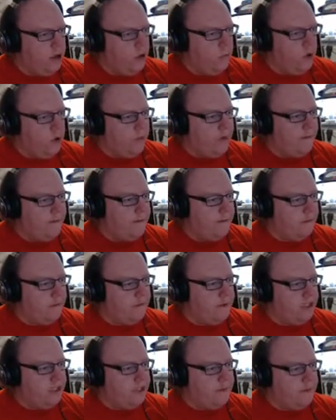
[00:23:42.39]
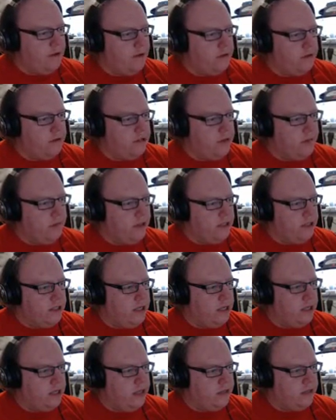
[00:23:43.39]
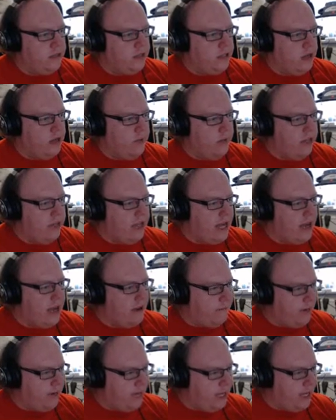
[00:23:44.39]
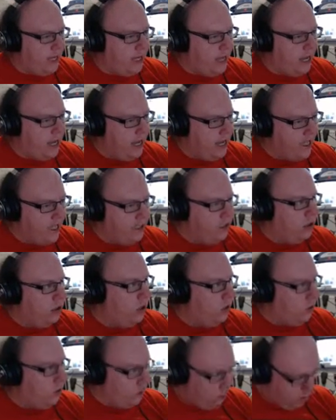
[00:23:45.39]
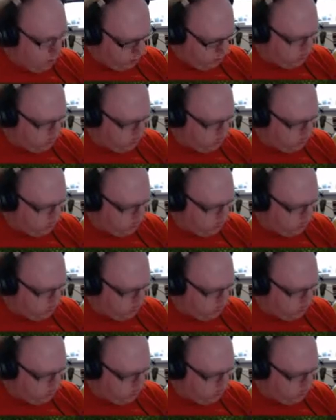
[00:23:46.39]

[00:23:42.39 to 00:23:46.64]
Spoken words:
One of my favorite things about certain games is that when they have like a hidden lore,